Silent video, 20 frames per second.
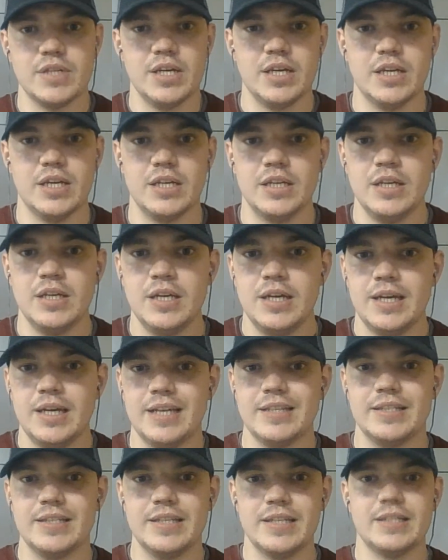and
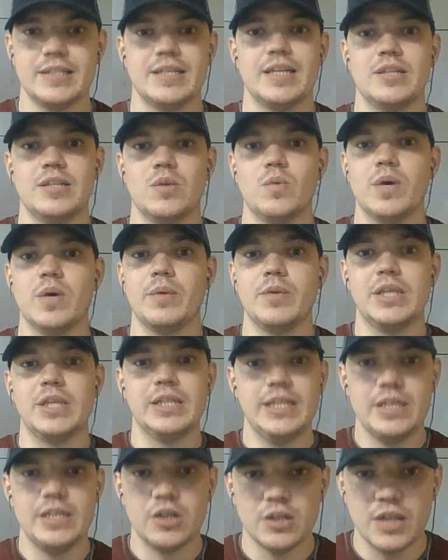dictate the way we
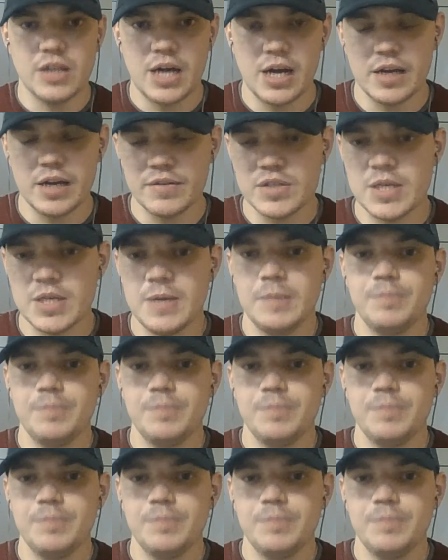lead our lives